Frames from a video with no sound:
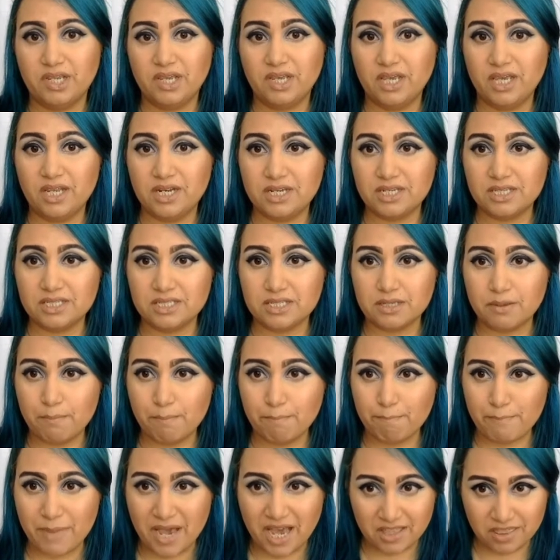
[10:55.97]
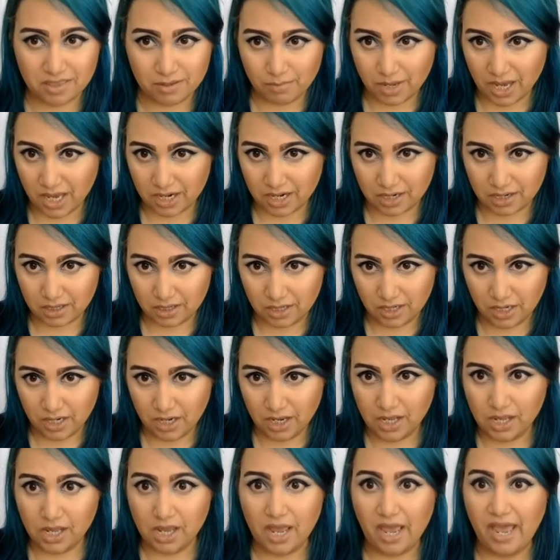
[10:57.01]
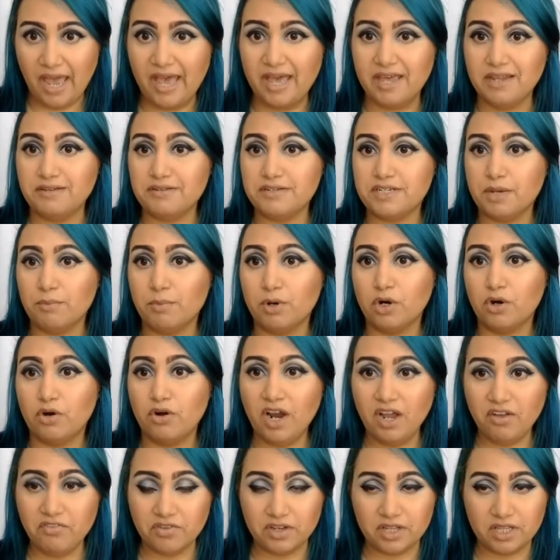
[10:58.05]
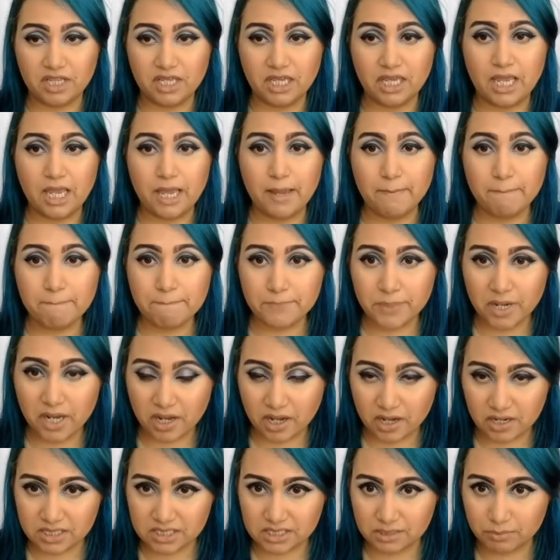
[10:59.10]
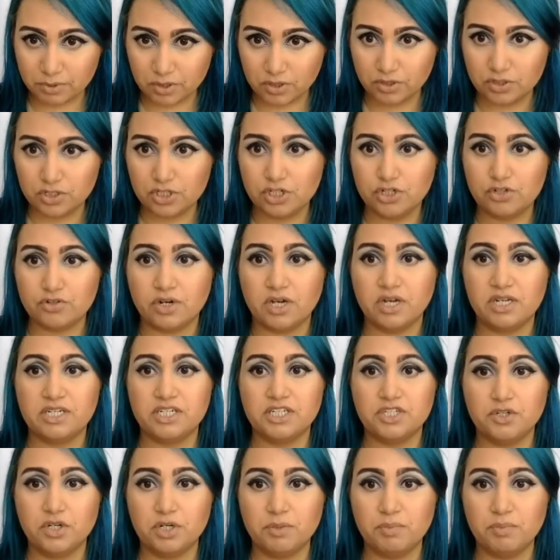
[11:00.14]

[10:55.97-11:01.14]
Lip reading: It is mathematically and demographically impossible to draw district